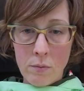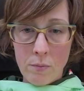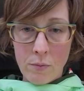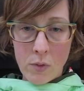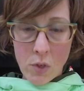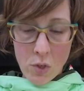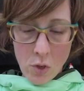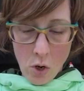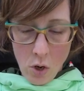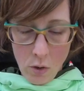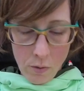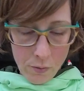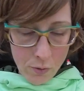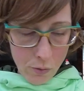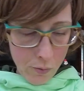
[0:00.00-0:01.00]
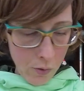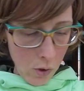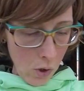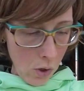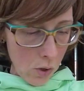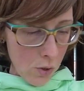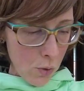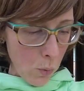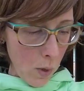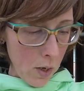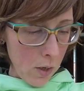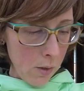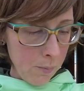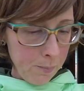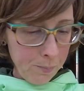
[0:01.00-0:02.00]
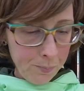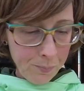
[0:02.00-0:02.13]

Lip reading: dissolved for her sweater.